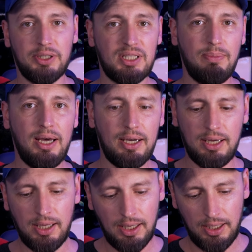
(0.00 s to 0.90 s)
at the back
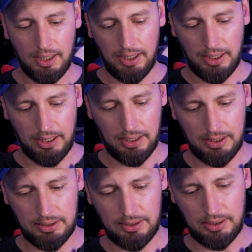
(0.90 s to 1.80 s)

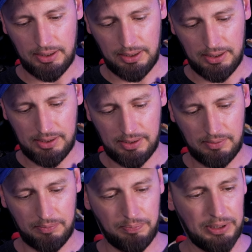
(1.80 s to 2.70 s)
and this
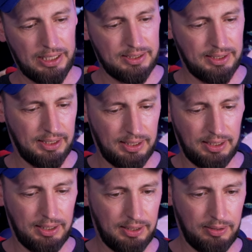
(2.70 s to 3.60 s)

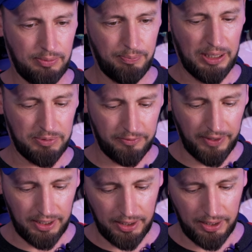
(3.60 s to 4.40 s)
plasticky paper thing,